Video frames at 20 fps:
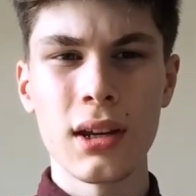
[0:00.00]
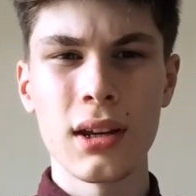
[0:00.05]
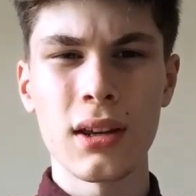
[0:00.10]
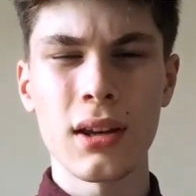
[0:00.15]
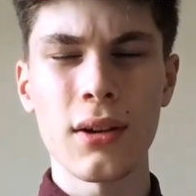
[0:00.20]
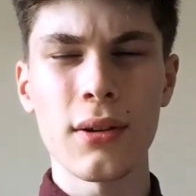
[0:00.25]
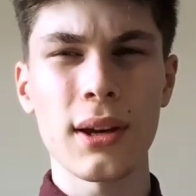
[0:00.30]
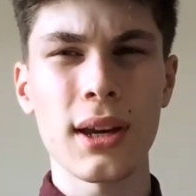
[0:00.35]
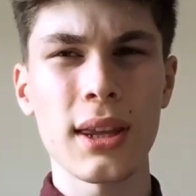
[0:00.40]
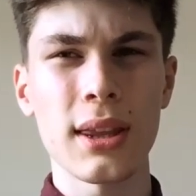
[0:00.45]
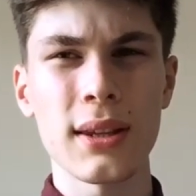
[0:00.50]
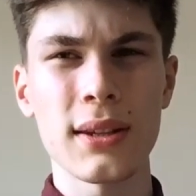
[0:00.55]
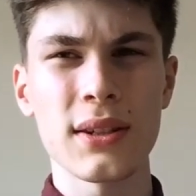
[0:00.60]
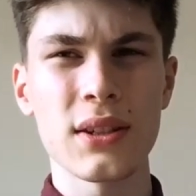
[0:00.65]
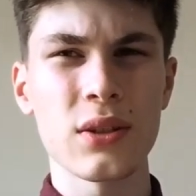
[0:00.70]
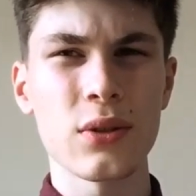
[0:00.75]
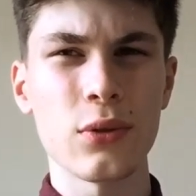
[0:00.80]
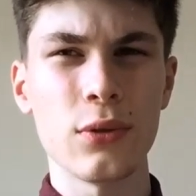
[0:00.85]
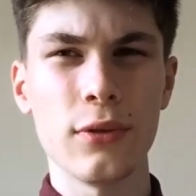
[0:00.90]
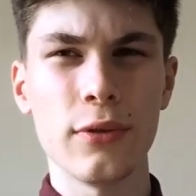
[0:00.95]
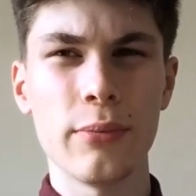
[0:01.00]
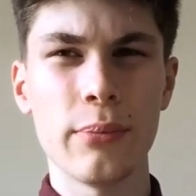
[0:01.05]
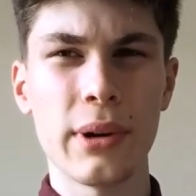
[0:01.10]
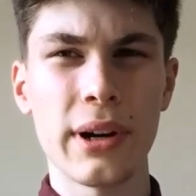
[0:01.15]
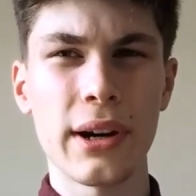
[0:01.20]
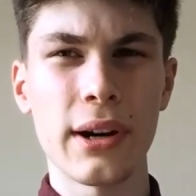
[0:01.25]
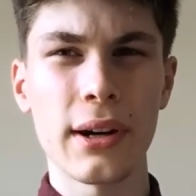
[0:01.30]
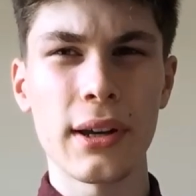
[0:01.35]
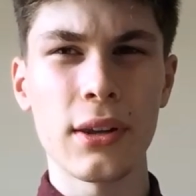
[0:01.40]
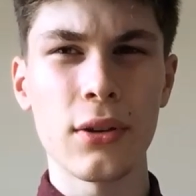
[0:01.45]
you know, get this sort of
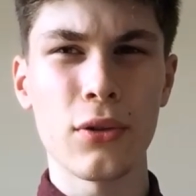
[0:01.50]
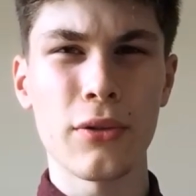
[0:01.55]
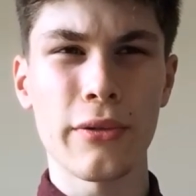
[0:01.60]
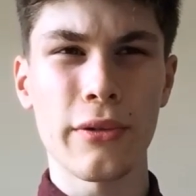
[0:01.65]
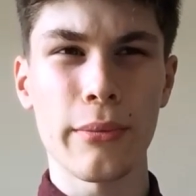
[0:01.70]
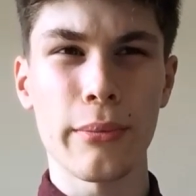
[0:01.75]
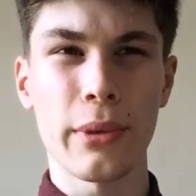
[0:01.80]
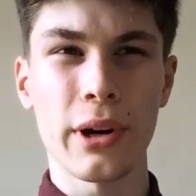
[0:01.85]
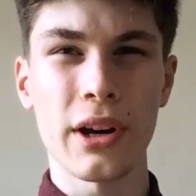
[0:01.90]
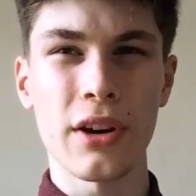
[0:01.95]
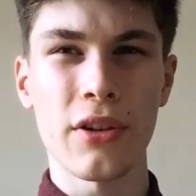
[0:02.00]
binaural